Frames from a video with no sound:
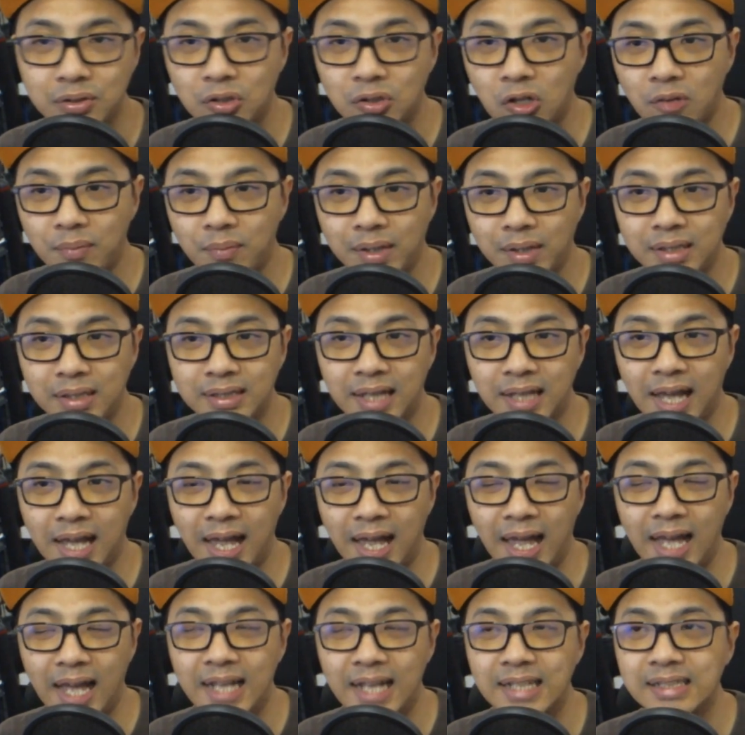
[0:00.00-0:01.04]
comics,
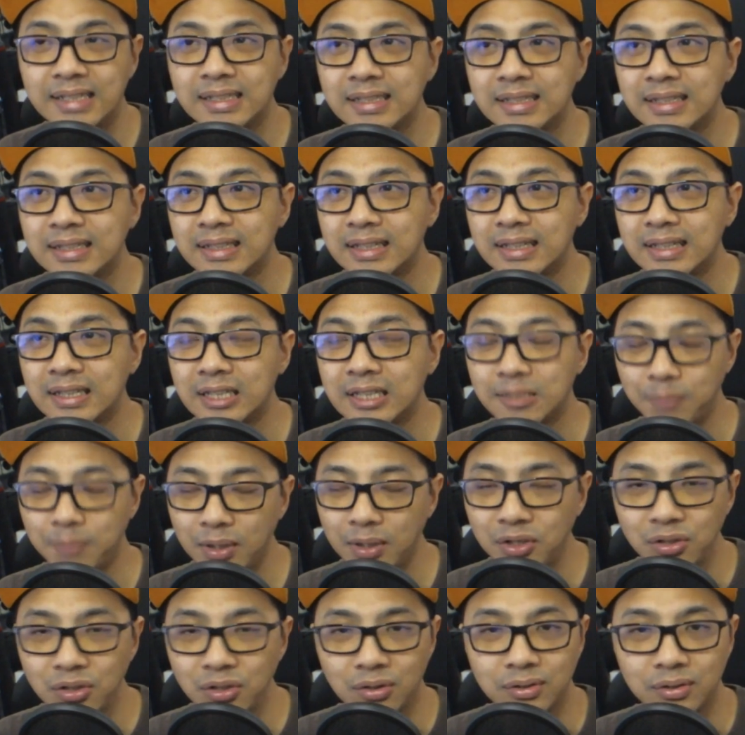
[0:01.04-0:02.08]
and
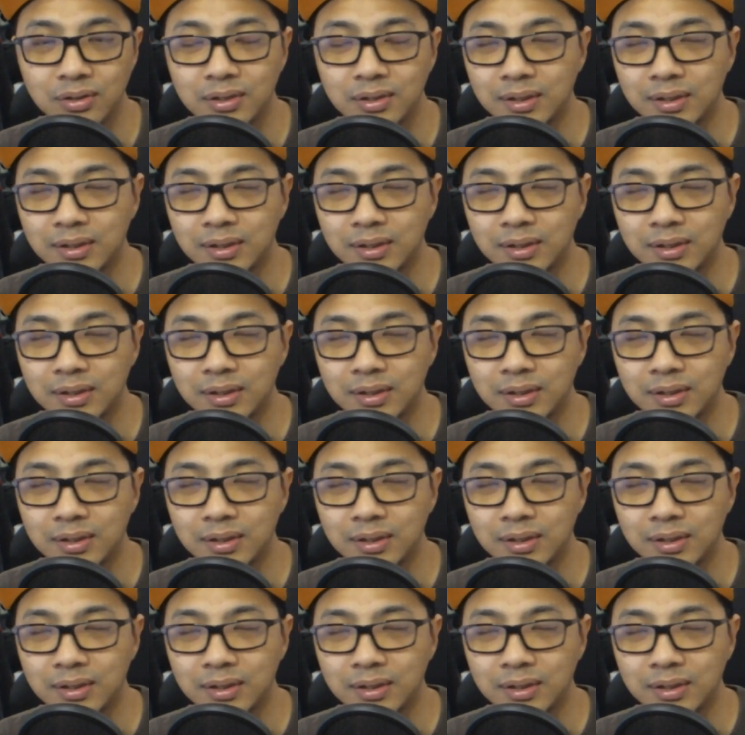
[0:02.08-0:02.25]
specials.